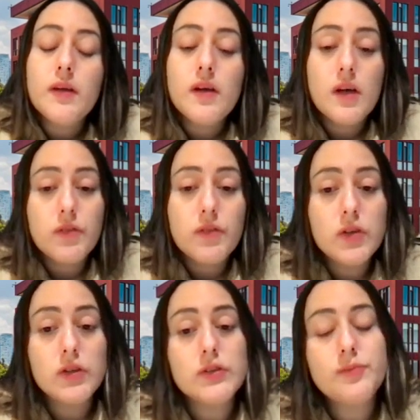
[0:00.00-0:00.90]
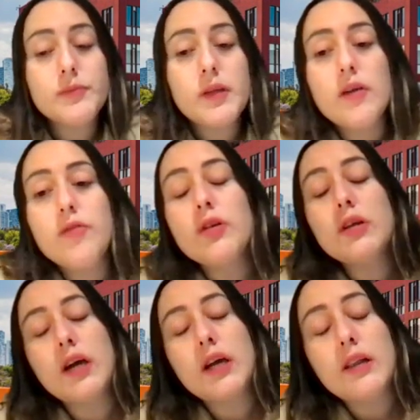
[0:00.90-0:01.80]
of course,
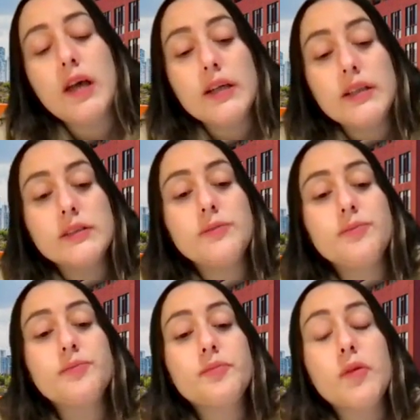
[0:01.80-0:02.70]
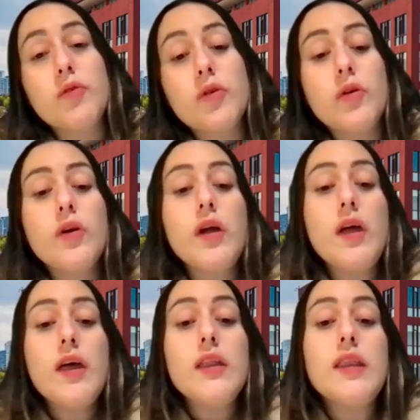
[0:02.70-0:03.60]
carefully analyzed before
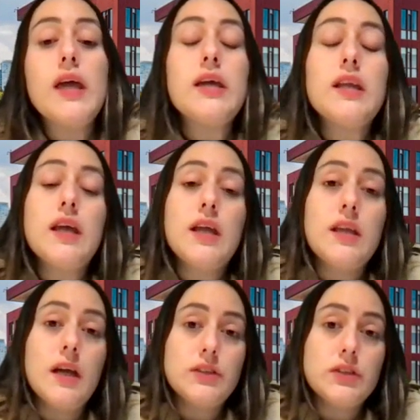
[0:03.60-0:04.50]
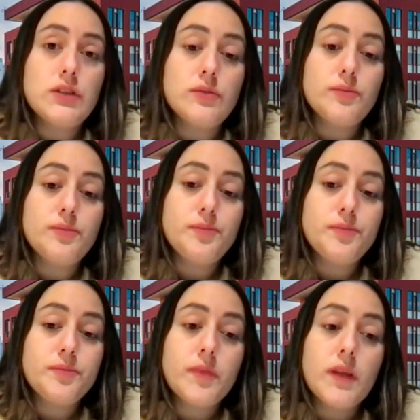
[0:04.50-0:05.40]
taking any action.
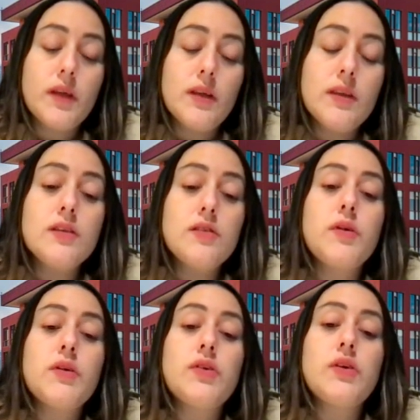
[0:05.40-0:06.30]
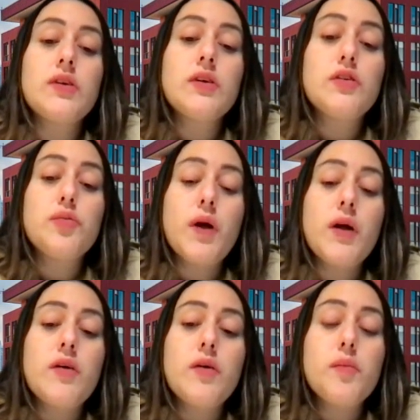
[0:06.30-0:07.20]
This message
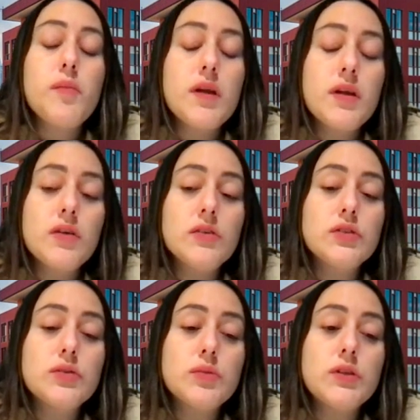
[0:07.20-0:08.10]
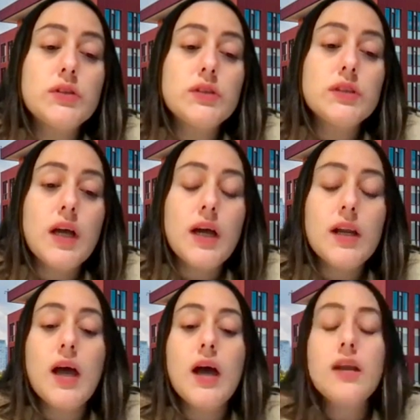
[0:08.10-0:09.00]
inspired many consumers and
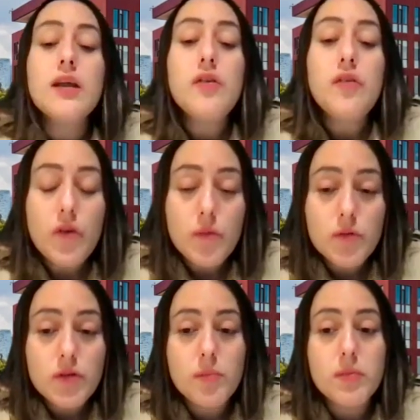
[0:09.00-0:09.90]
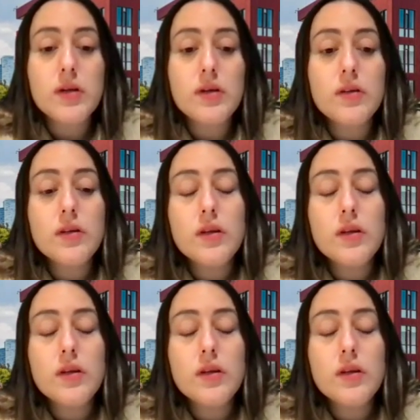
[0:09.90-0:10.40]
had enormous appeal